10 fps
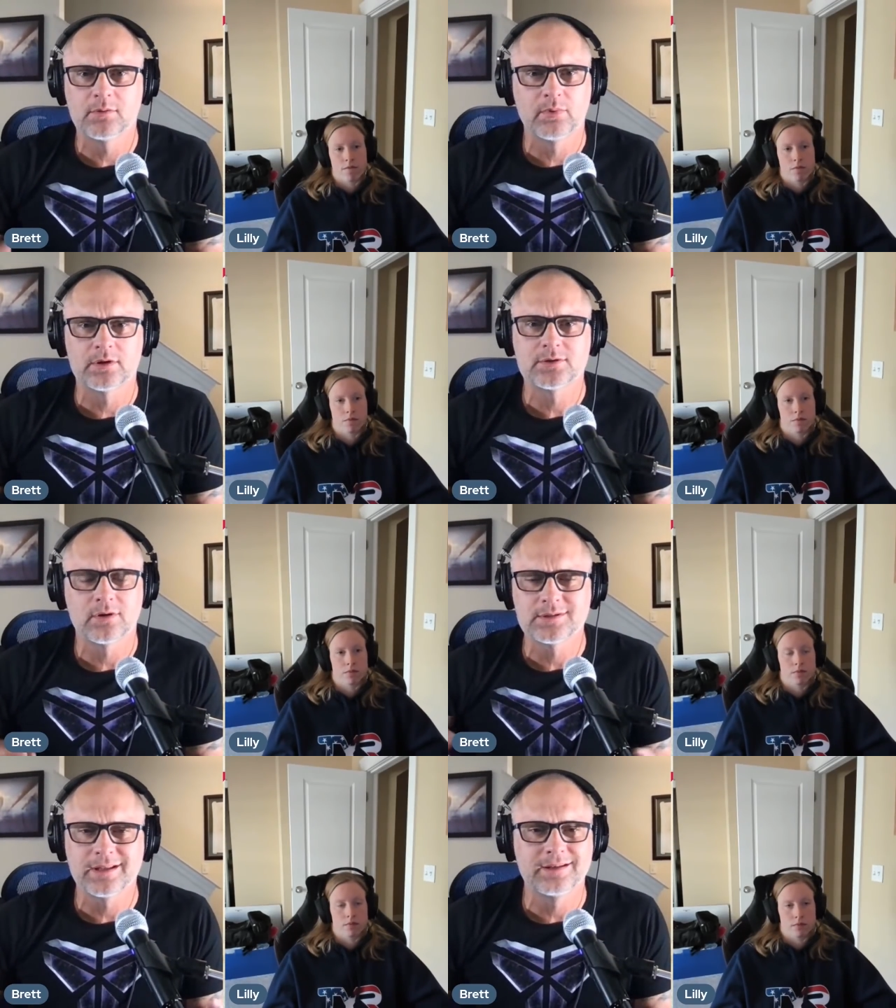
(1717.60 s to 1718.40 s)
Speaker 1: it to
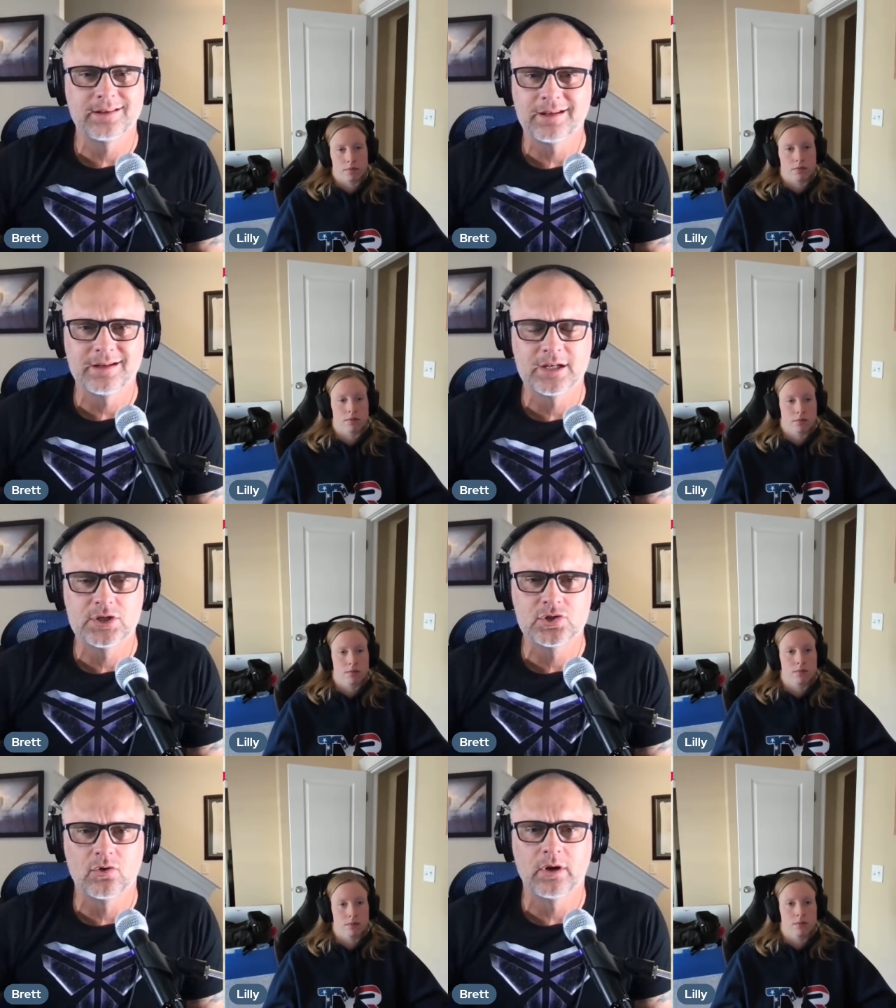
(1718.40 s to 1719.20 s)
breaststrokers, they they didn't
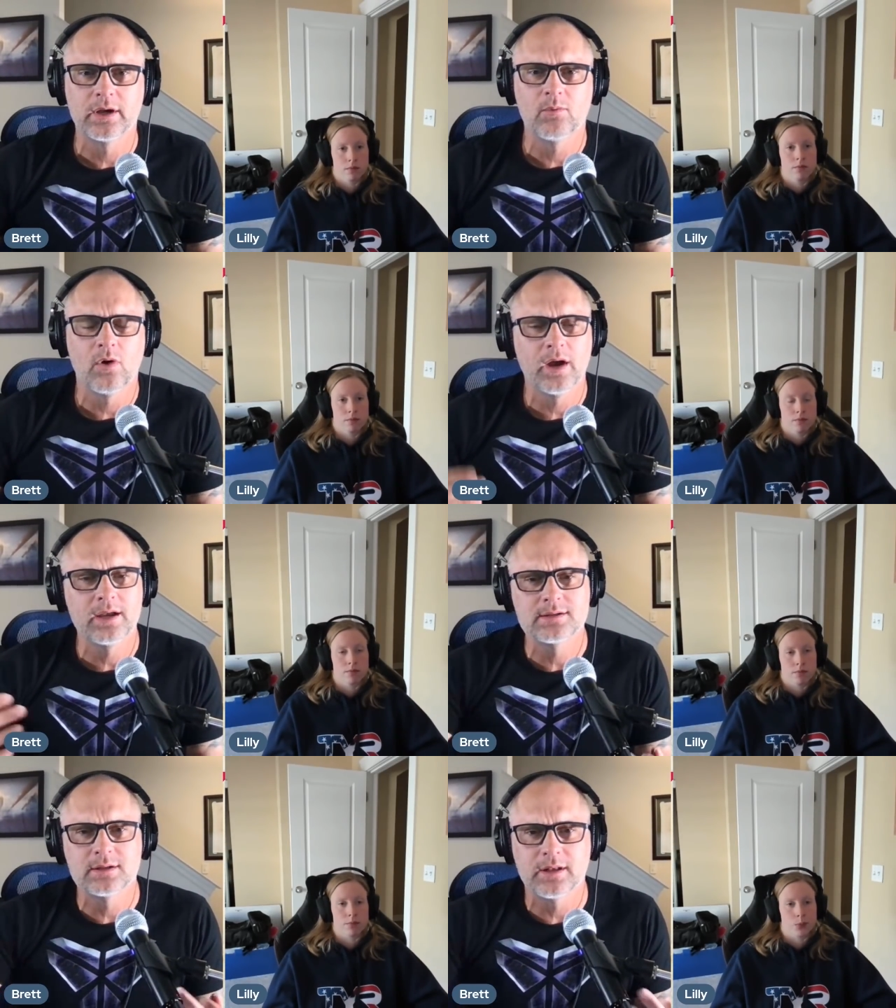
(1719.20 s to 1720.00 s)
enjoy it. Why
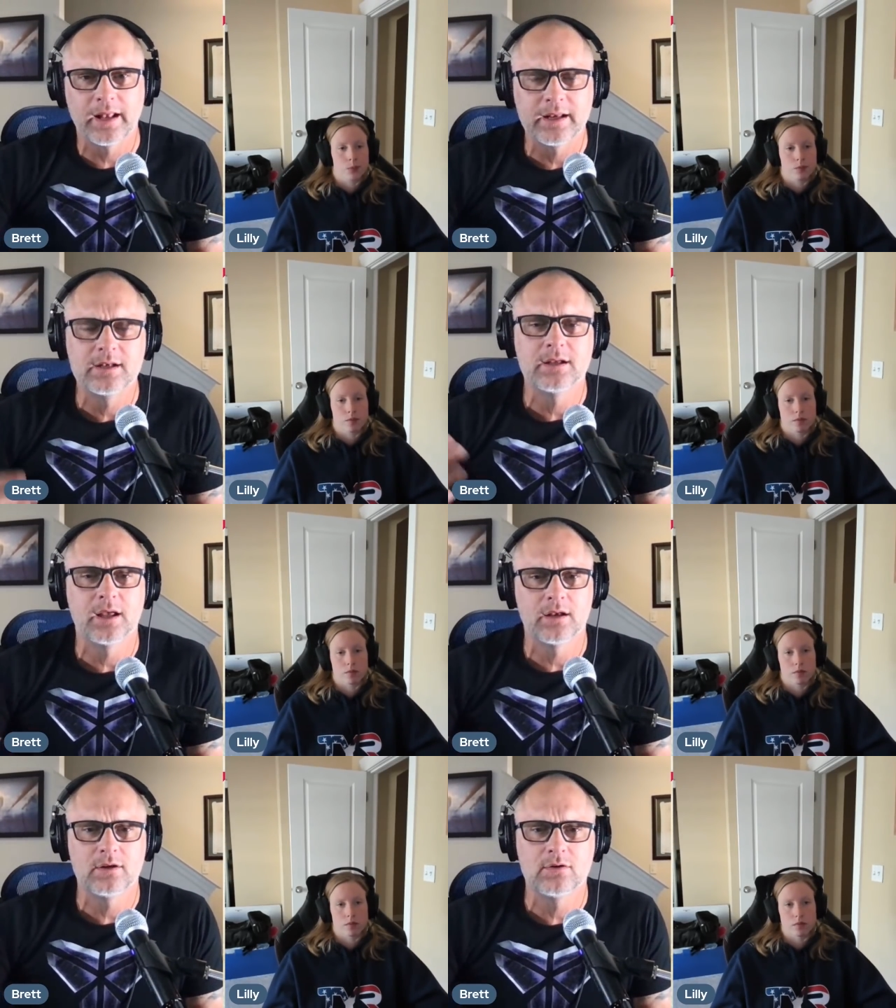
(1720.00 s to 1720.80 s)
is it that
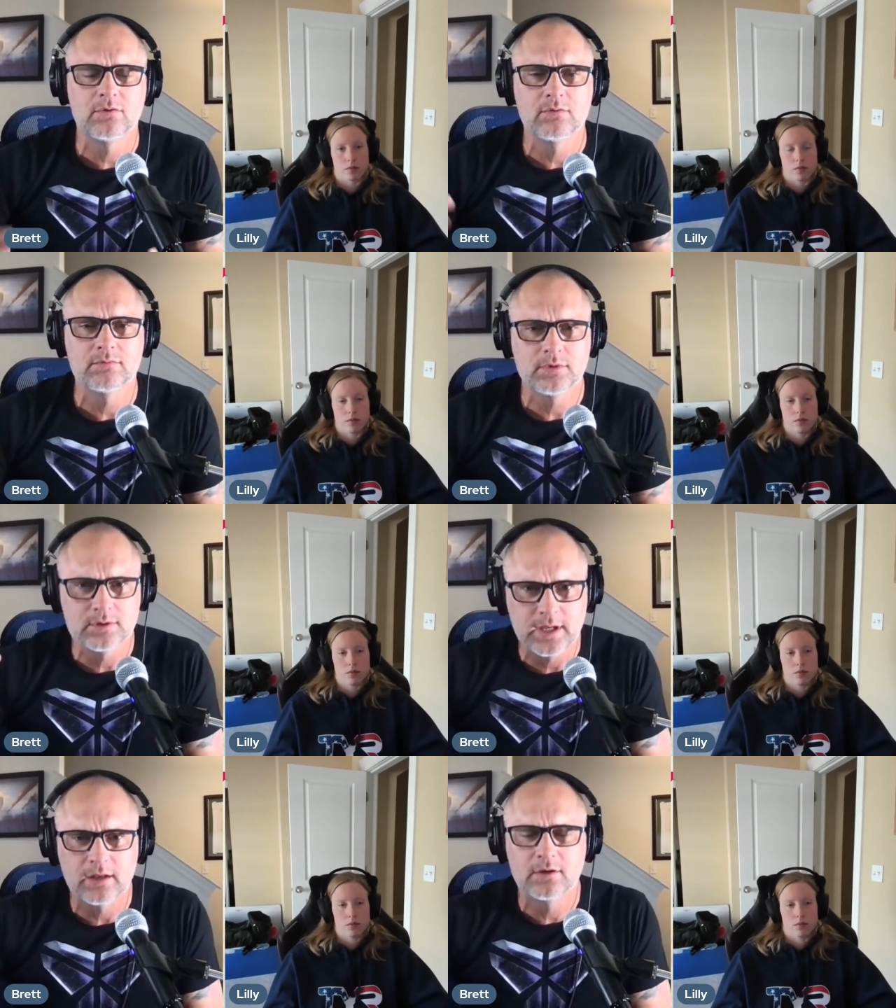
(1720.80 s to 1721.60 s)
Indiana you you
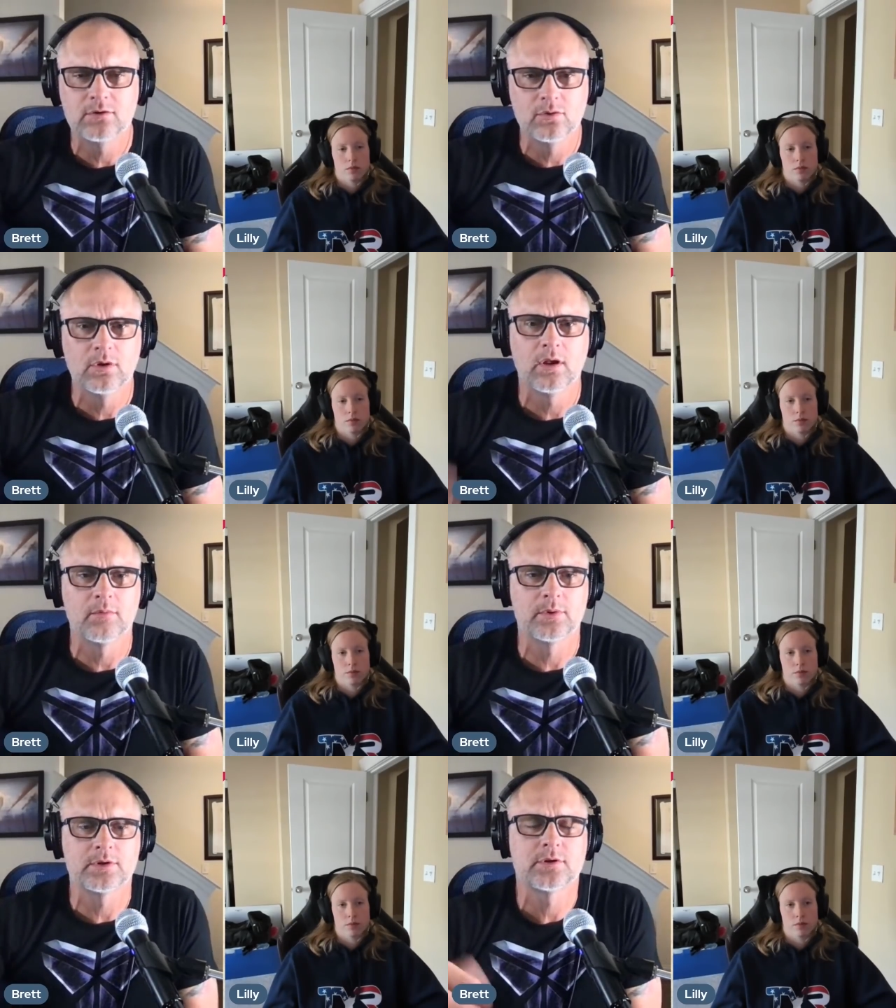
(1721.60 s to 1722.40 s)
tend to do a lot of
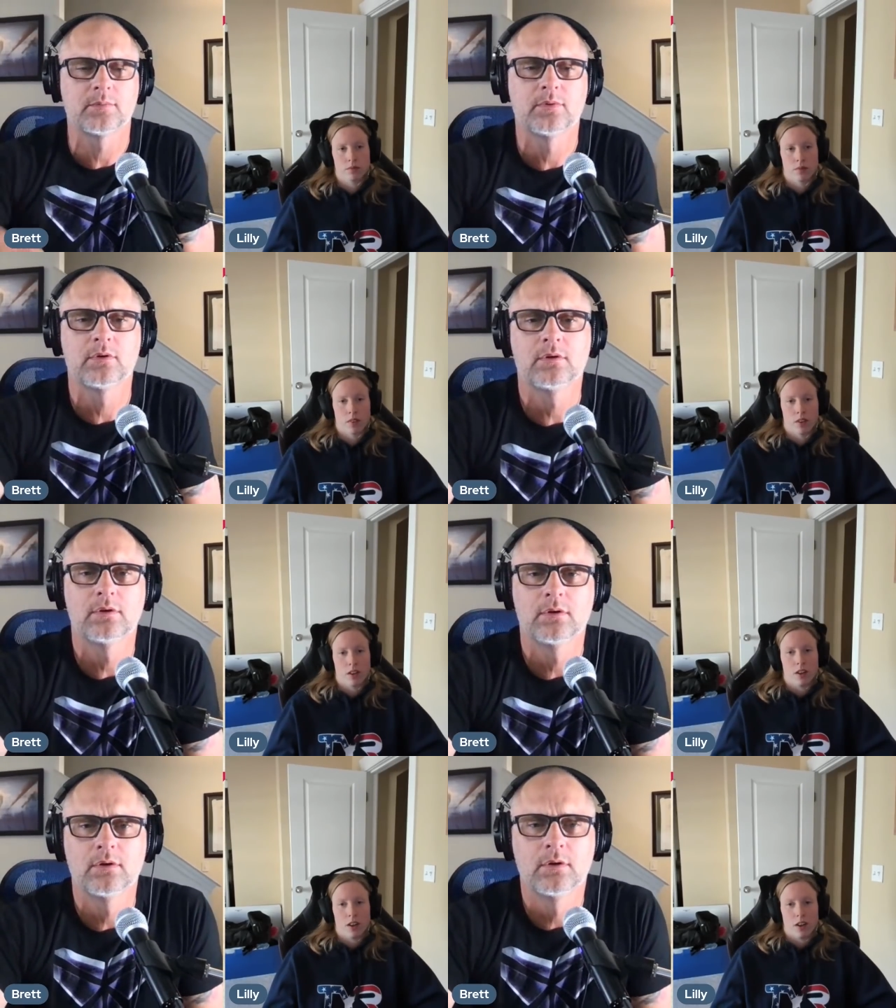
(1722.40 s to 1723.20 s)
breaststroke pull?
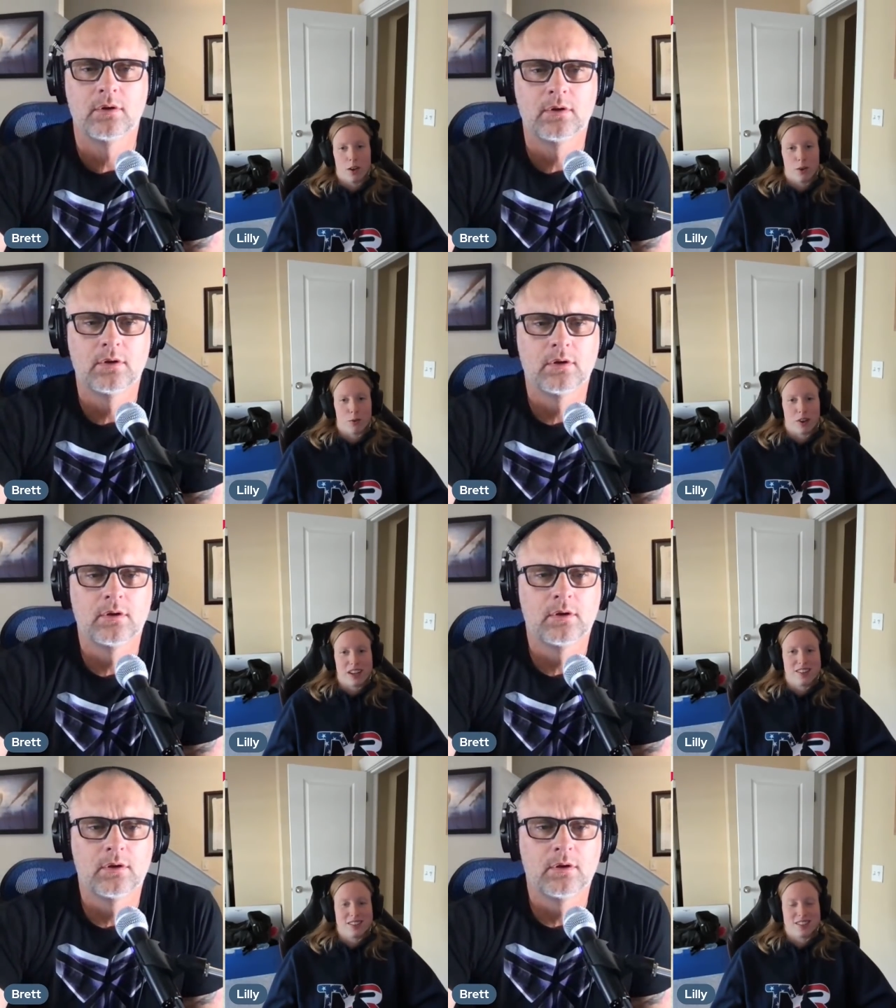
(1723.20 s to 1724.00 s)

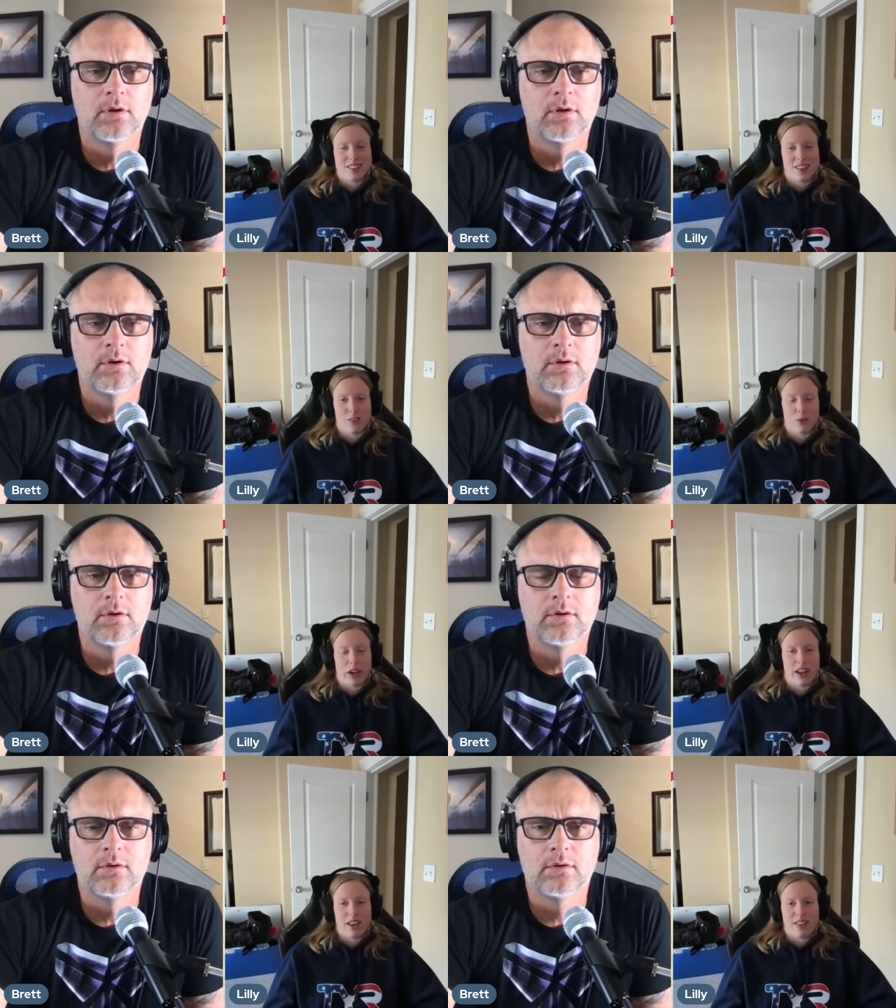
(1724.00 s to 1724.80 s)
Speaker 2: Ray's
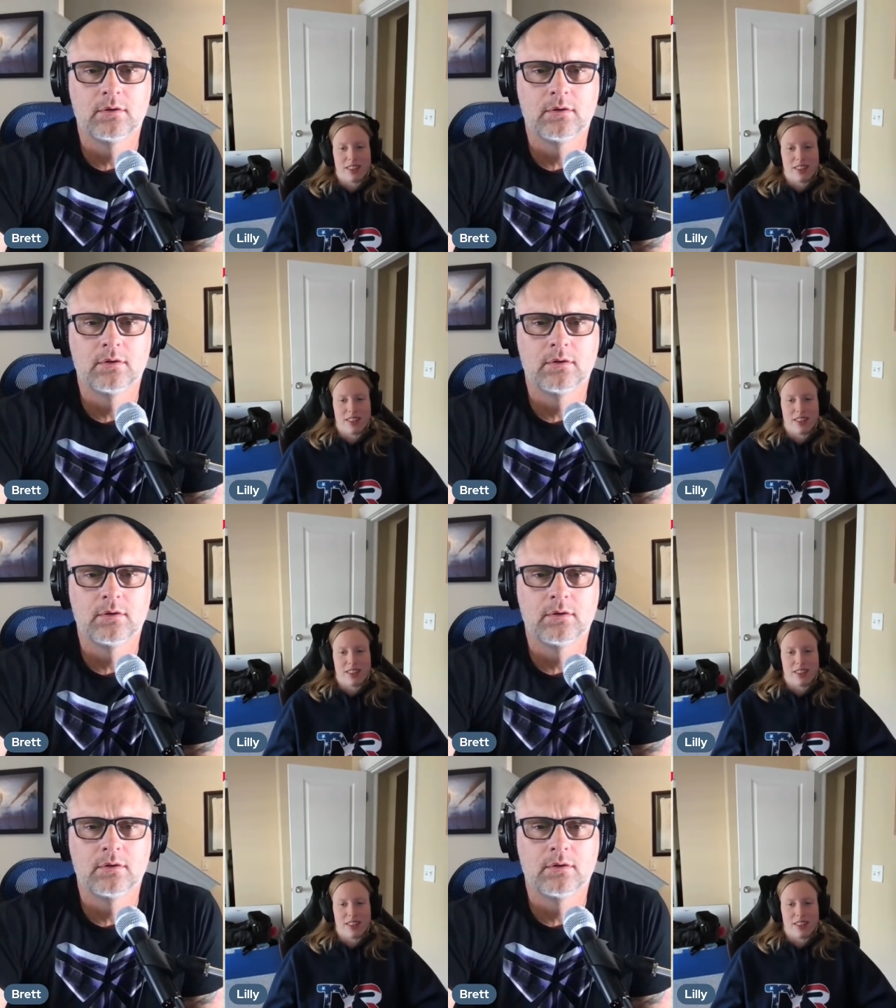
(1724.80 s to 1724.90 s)
Ray